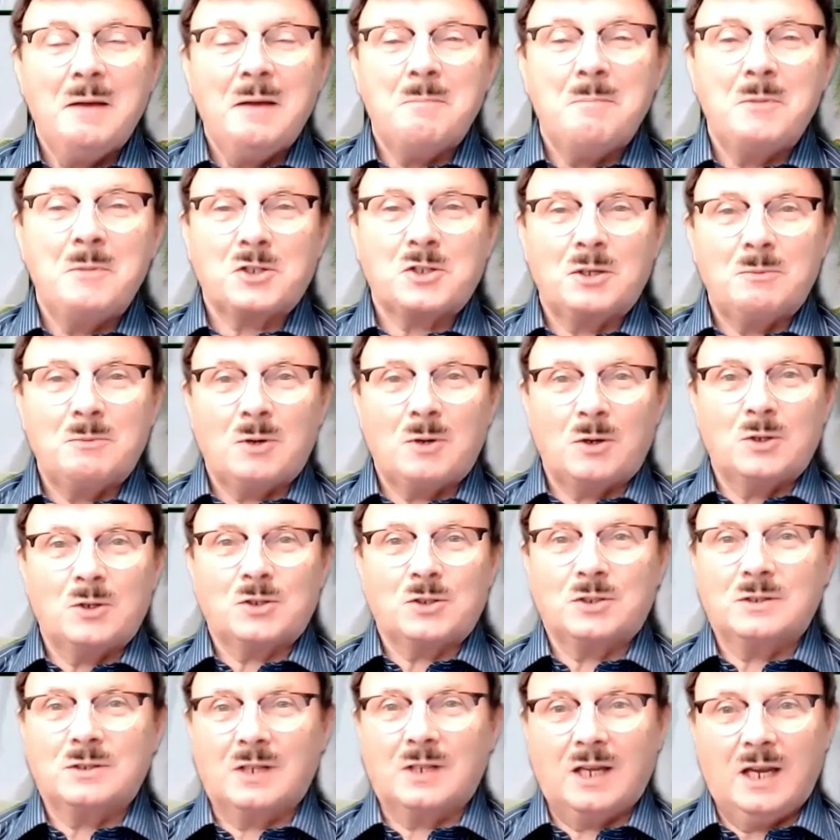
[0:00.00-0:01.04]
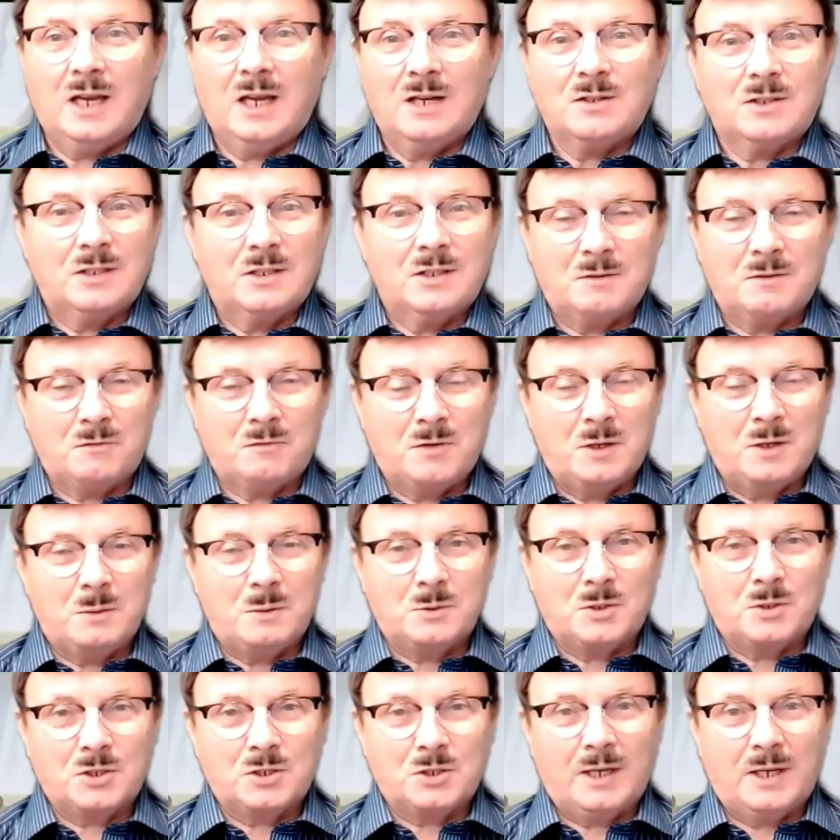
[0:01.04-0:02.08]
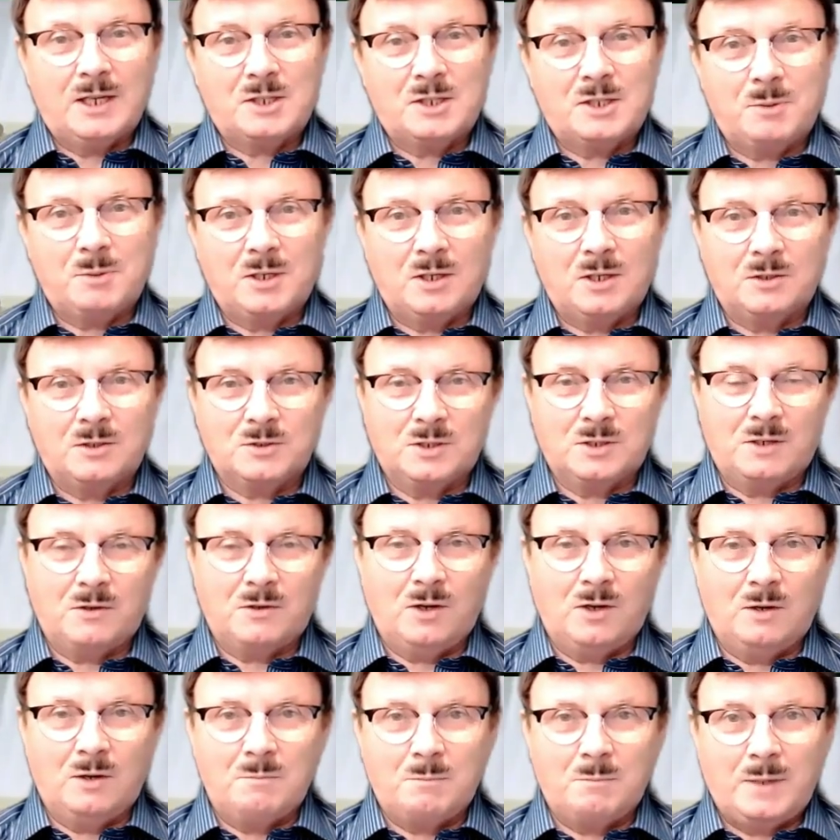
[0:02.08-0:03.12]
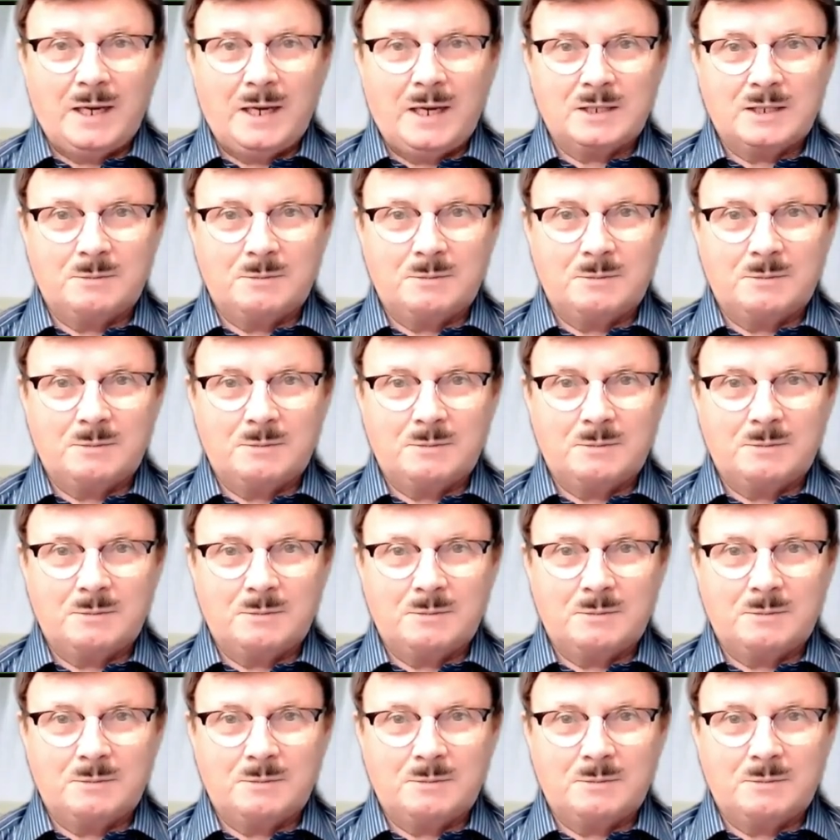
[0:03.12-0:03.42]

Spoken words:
Mr. Morrison can't interfere with the states because they've gone back